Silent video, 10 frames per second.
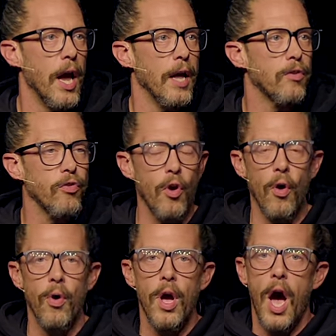And
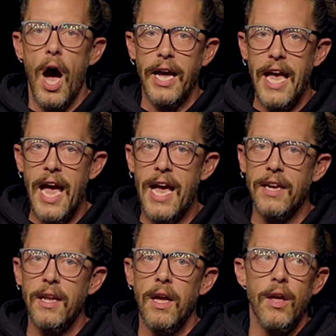so
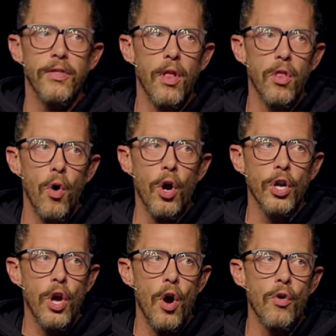again, the
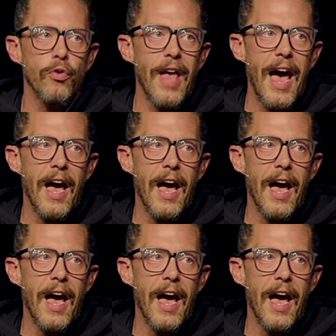Lord goes